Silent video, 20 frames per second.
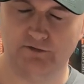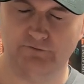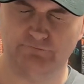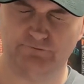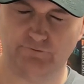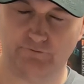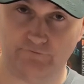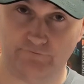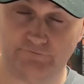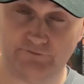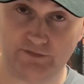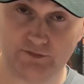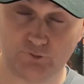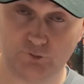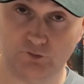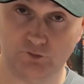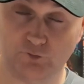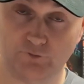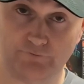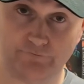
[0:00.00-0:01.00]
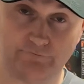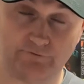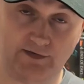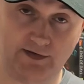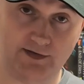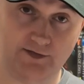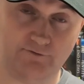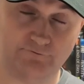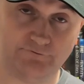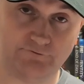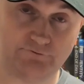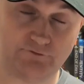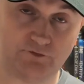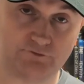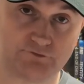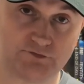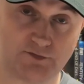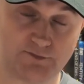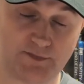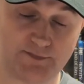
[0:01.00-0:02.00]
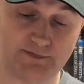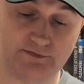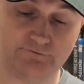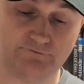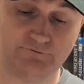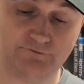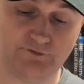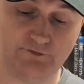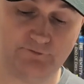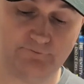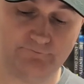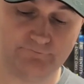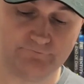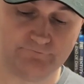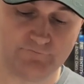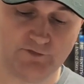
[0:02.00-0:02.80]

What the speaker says: So the sequel was The Houses October Built 2.